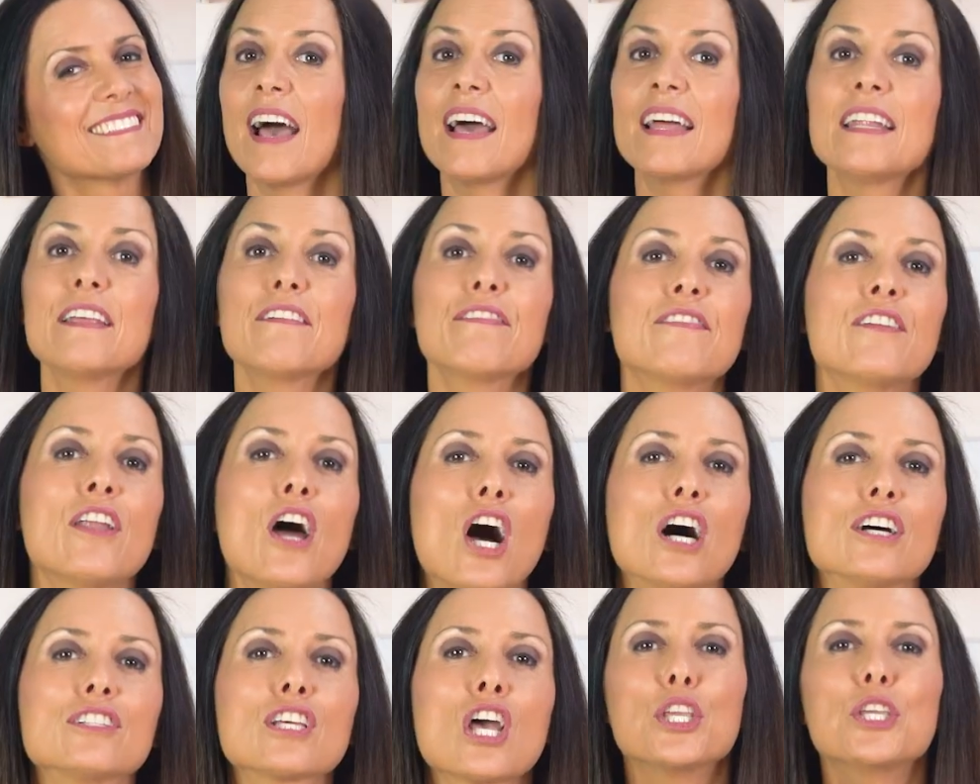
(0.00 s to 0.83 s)
And if
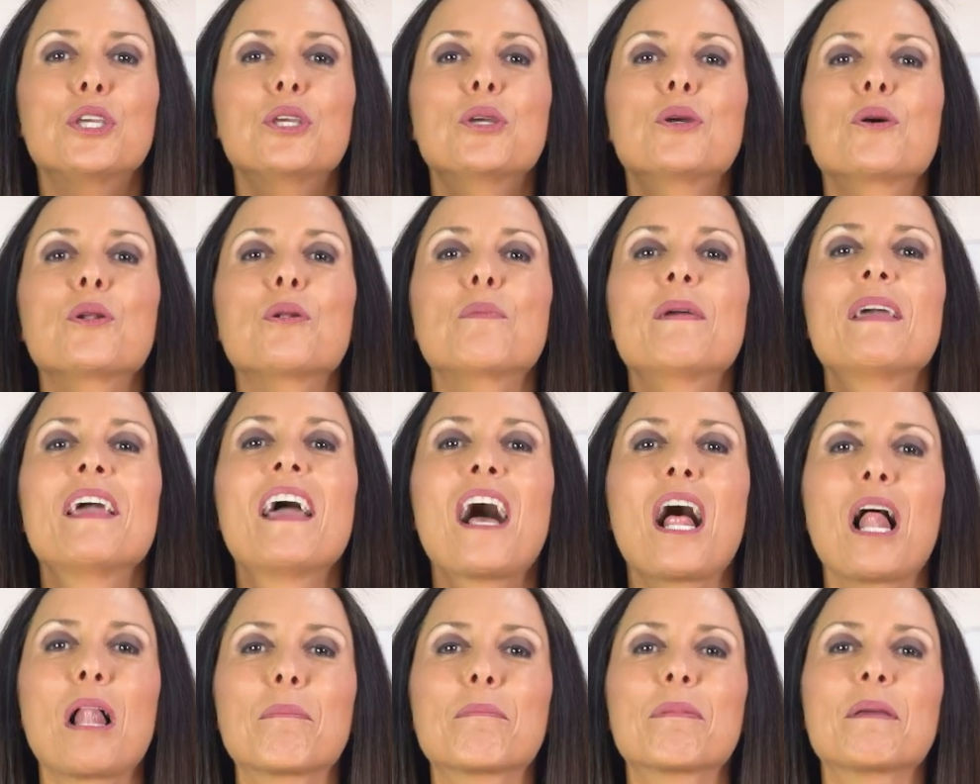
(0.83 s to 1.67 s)
not, you'll be
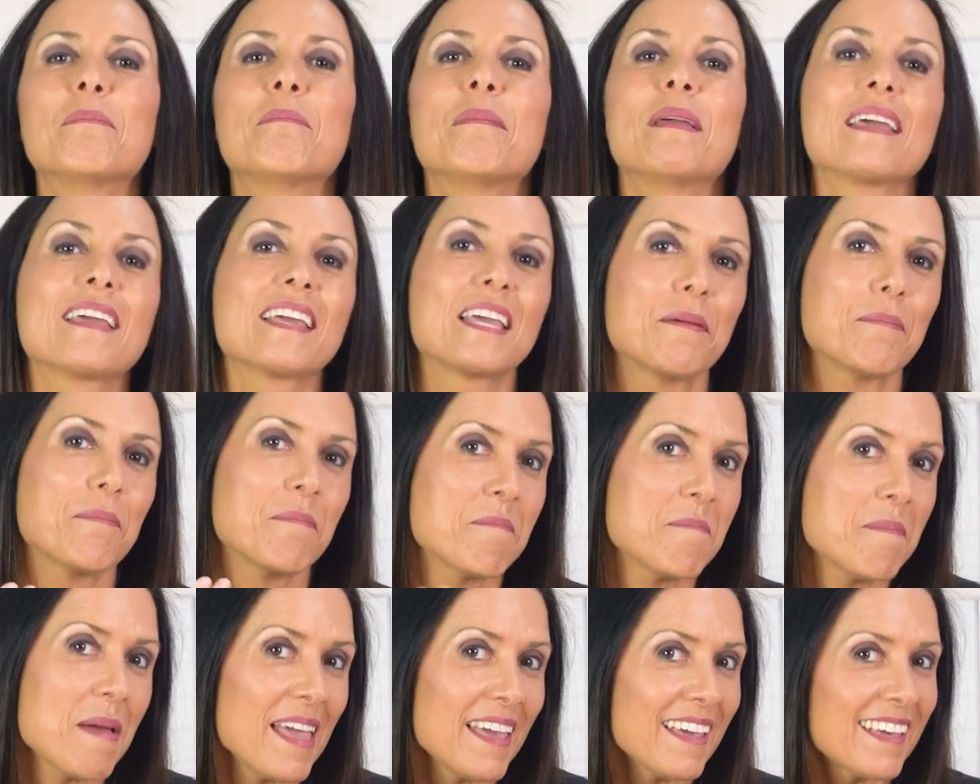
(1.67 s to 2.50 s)
helping me keep
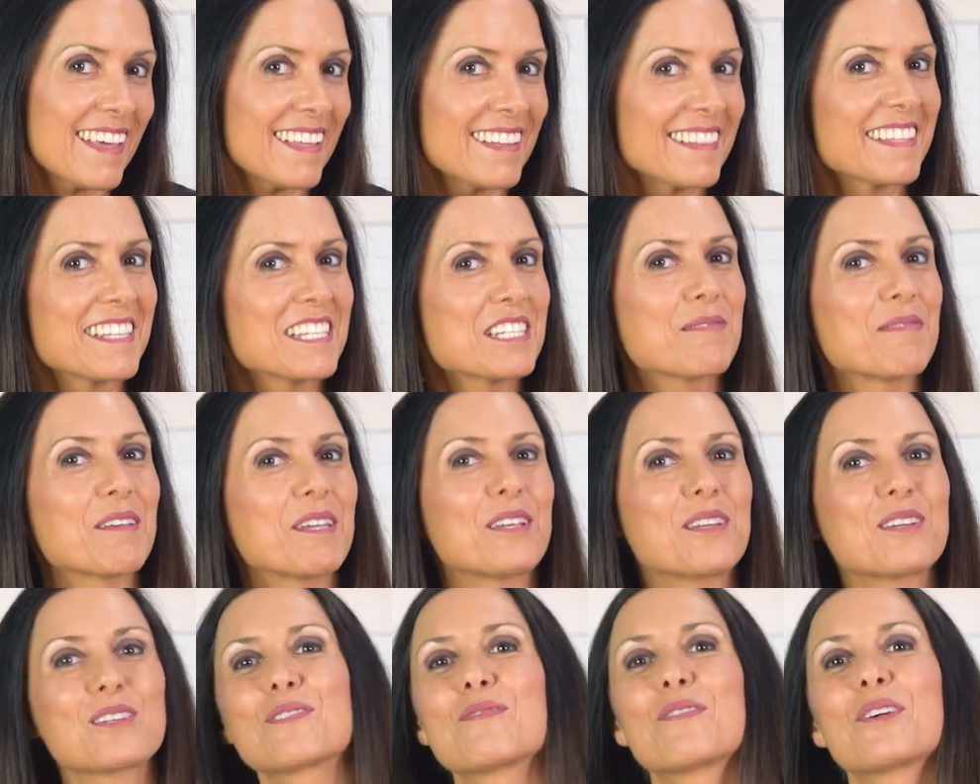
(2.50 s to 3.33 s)
making these
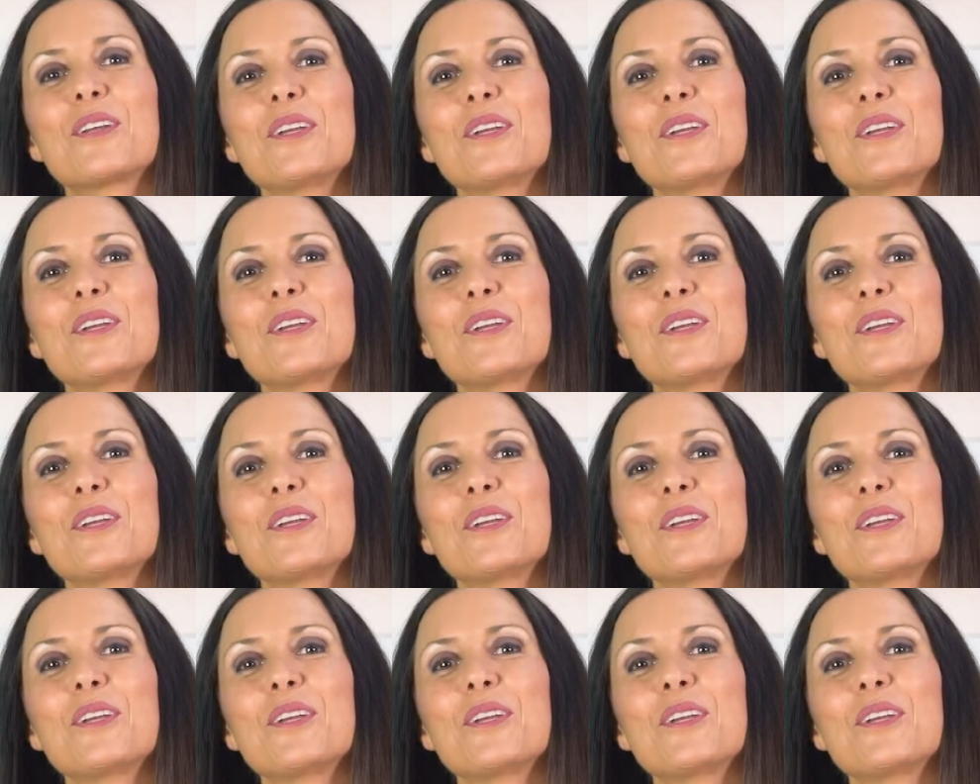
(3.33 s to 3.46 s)
videos for